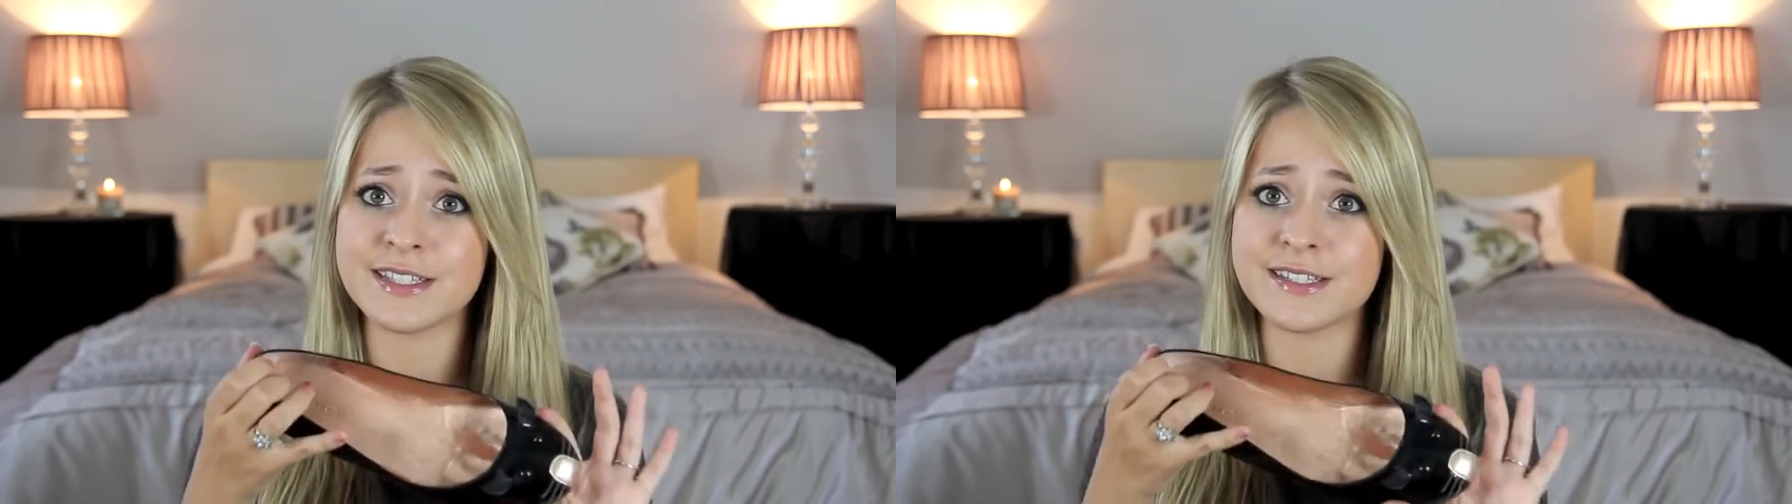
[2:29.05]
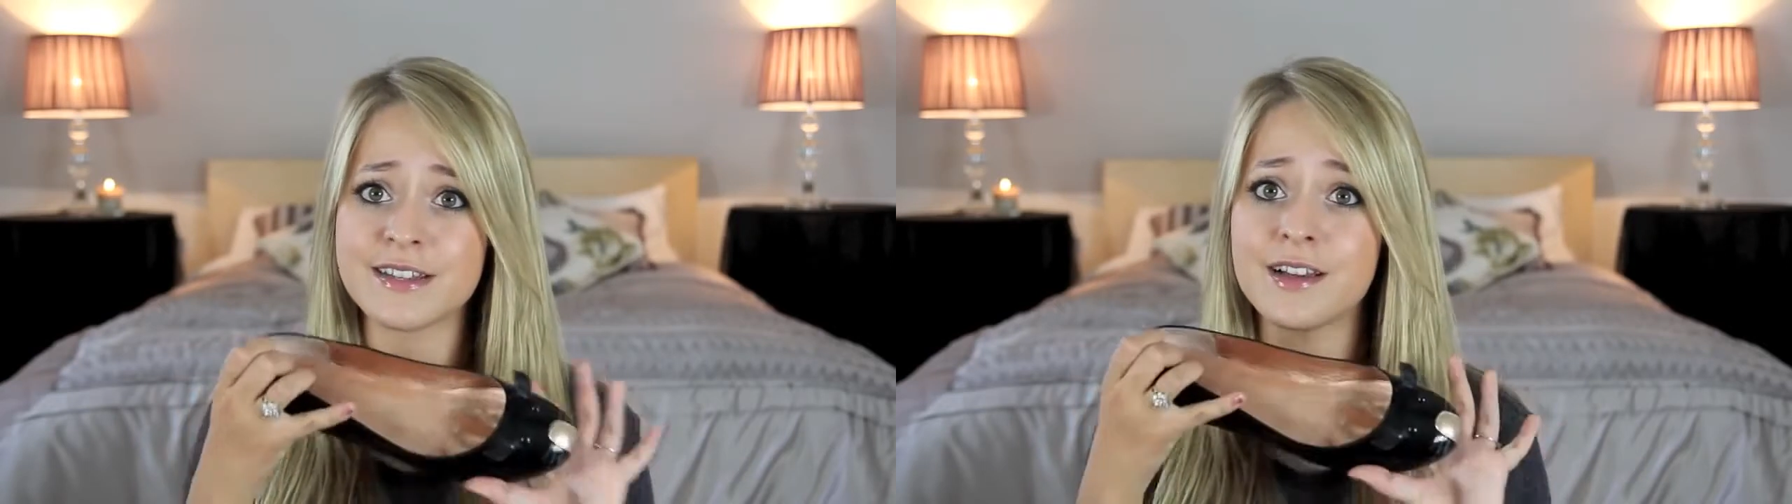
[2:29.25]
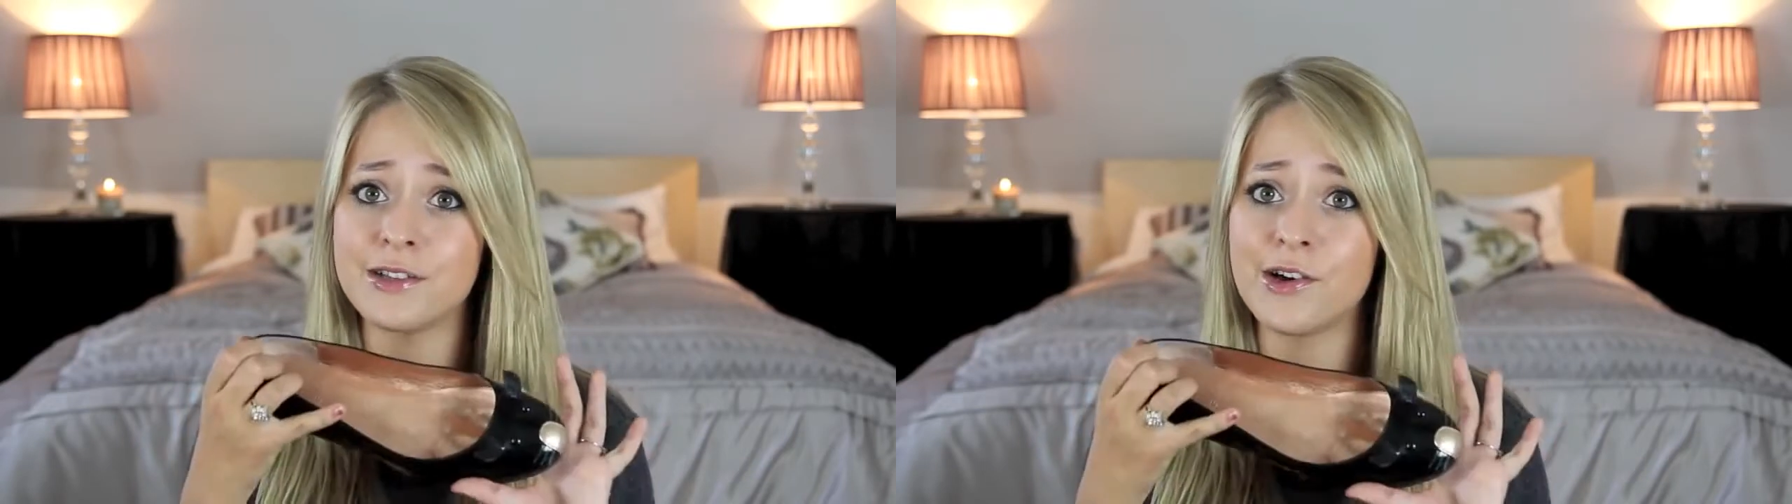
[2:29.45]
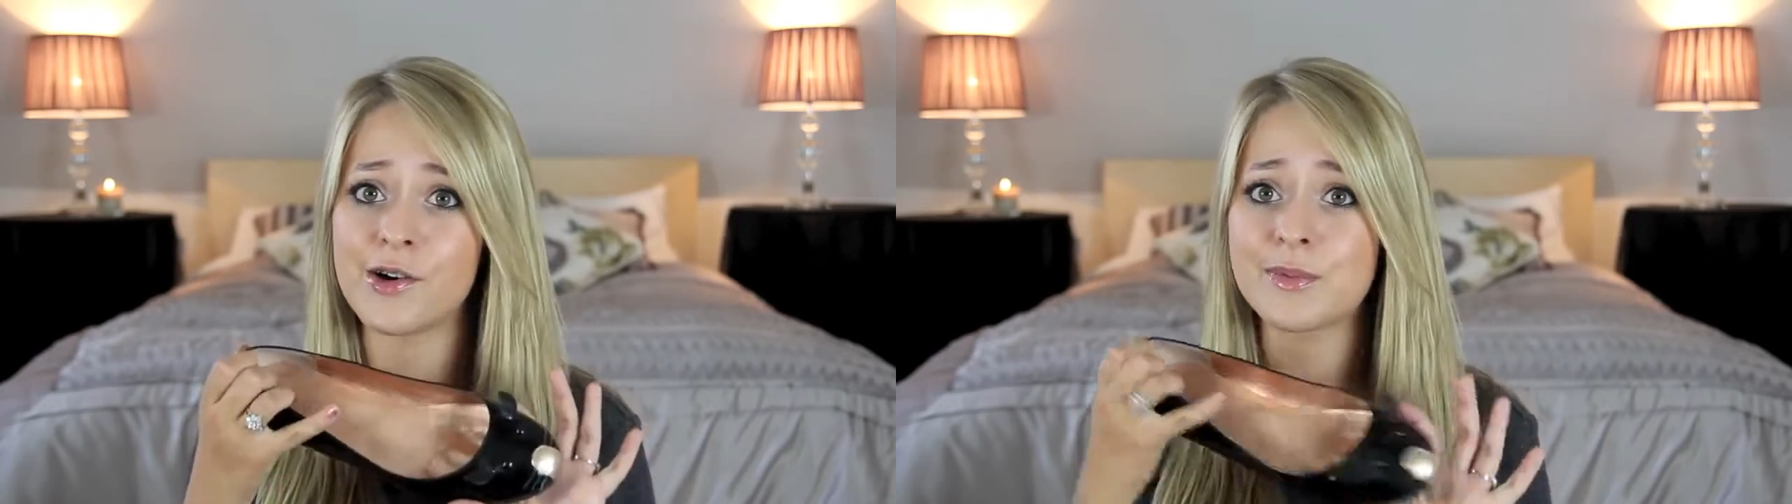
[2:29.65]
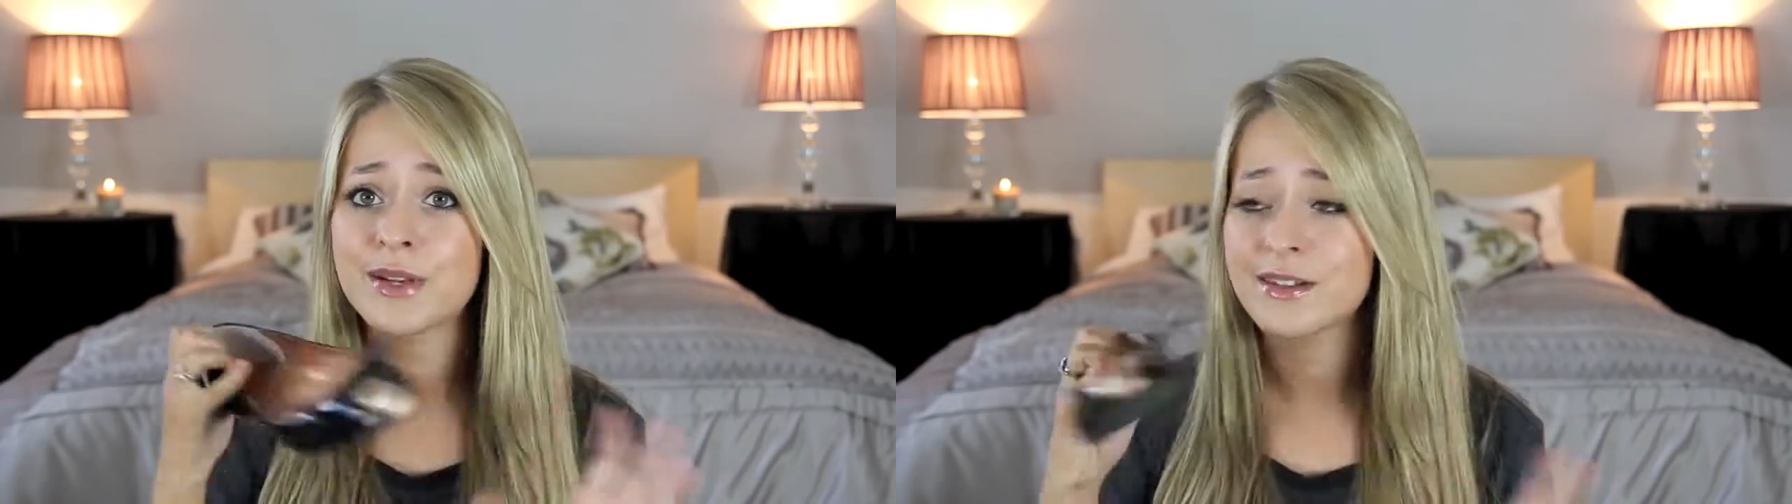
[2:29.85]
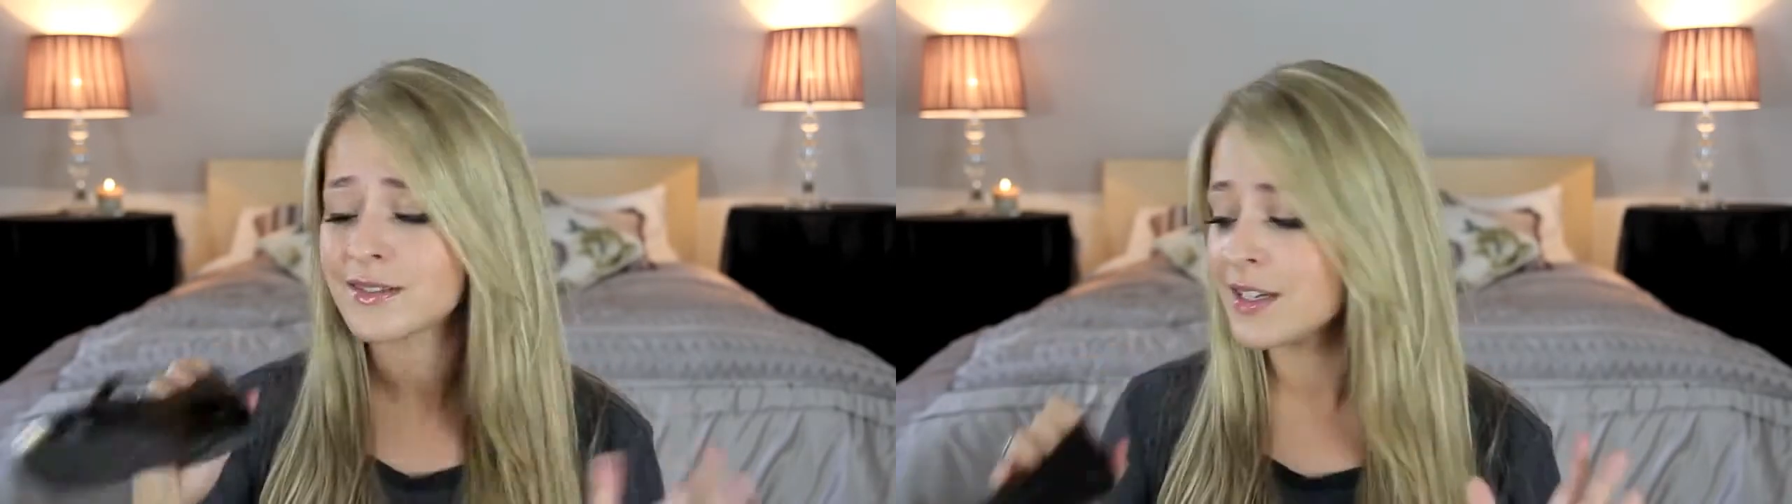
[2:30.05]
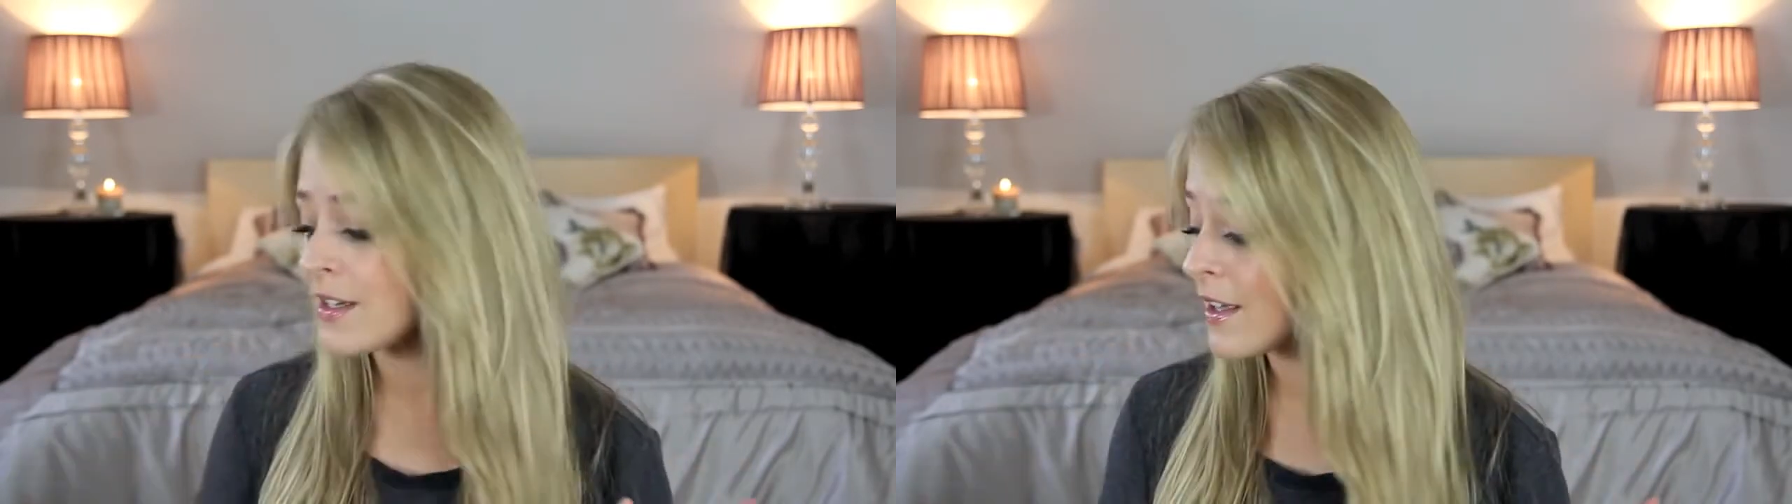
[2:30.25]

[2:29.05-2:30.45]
is a lot, but